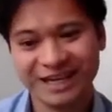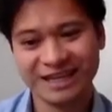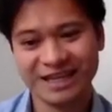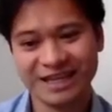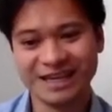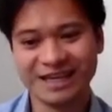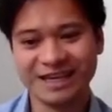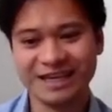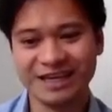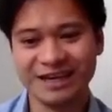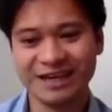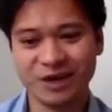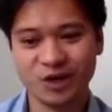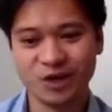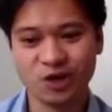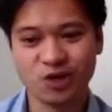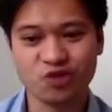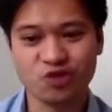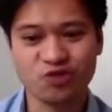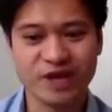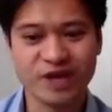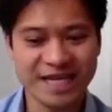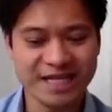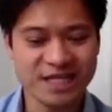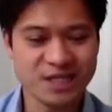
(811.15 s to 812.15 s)
the
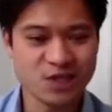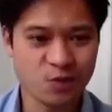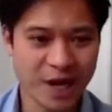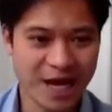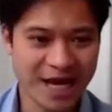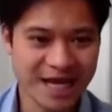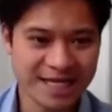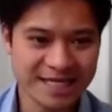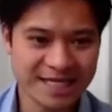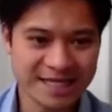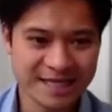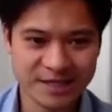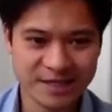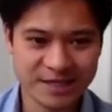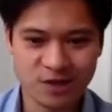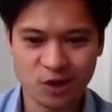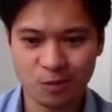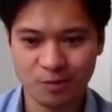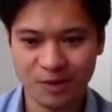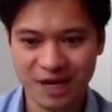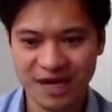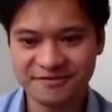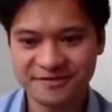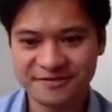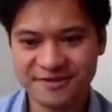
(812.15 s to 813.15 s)
green squares in the top
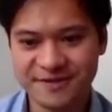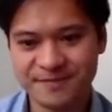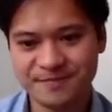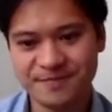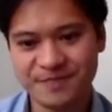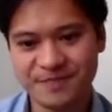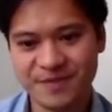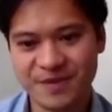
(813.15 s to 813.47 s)
left,